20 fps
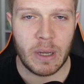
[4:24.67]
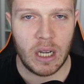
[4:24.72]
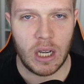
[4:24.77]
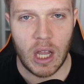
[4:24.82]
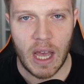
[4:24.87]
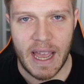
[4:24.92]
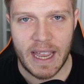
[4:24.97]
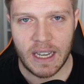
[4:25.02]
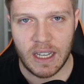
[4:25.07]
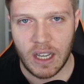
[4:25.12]
But
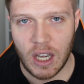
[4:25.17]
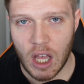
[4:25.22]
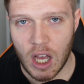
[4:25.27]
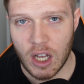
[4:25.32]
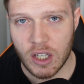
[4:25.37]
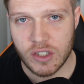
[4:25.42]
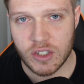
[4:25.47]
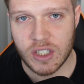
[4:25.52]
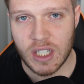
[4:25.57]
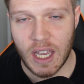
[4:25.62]
like
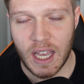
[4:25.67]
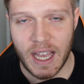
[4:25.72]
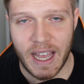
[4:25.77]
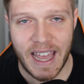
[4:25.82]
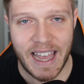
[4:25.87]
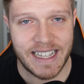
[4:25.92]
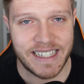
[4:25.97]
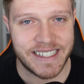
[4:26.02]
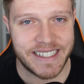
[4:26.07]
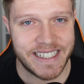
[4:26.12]
Lancer
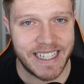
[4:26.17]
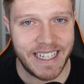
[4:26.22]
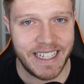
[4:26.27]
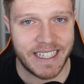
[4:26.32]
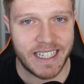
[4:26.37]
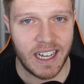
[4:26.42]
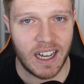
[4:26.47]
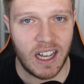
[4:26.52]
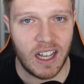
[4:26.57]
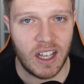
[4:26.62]
and
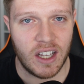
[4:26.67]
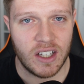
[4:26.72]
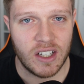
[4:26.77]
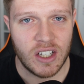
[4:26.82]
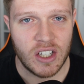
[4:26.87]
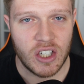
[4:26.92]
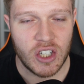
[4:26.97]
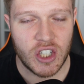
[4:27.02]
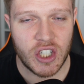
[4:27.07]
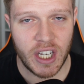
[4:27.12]
Seeker,
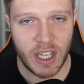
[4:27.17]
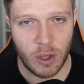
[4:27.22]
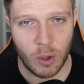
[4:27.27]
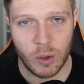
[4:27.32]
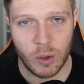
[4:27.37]
she